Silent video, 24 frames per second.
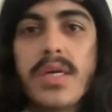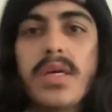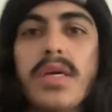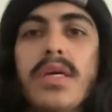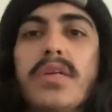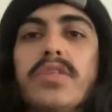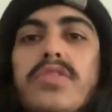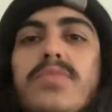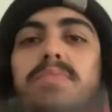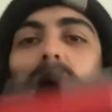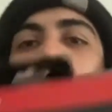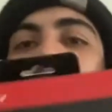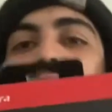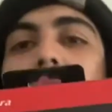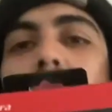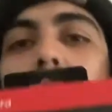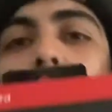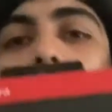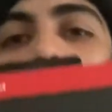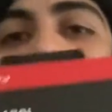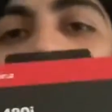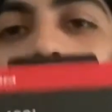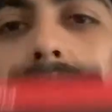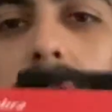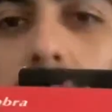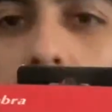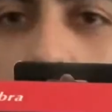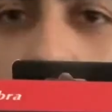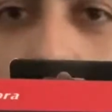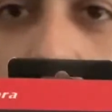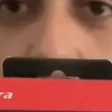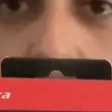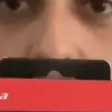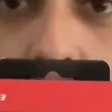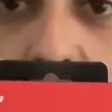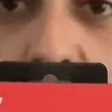a small little
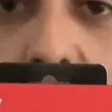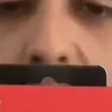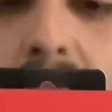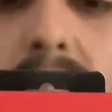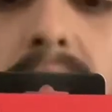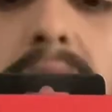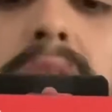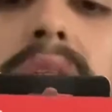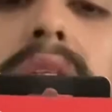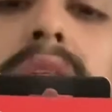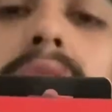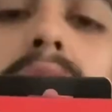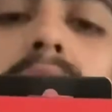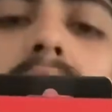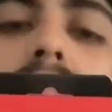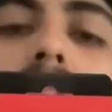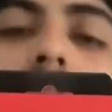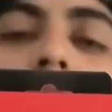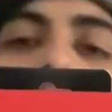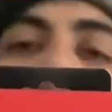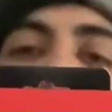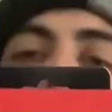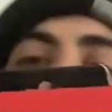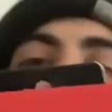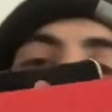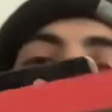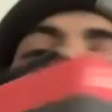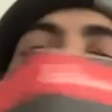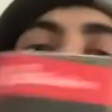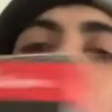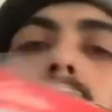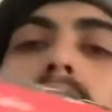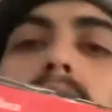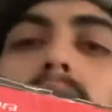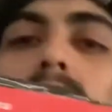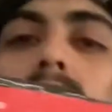unboxing of this.
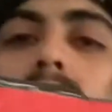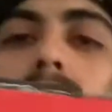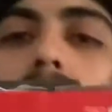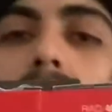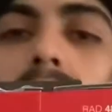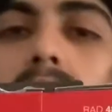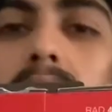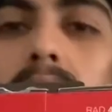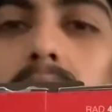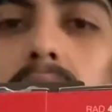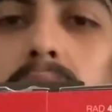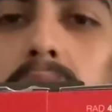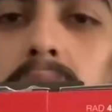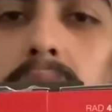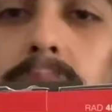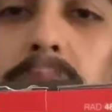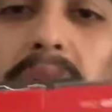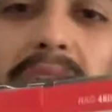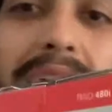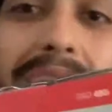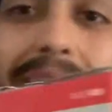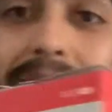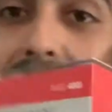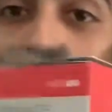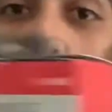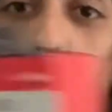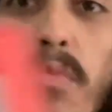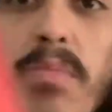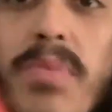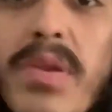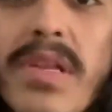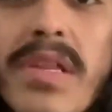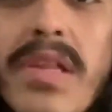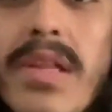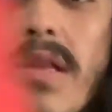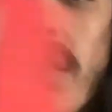I haven't
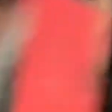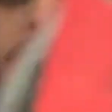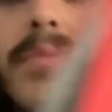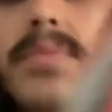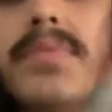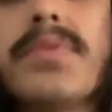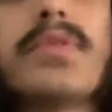opened it up, so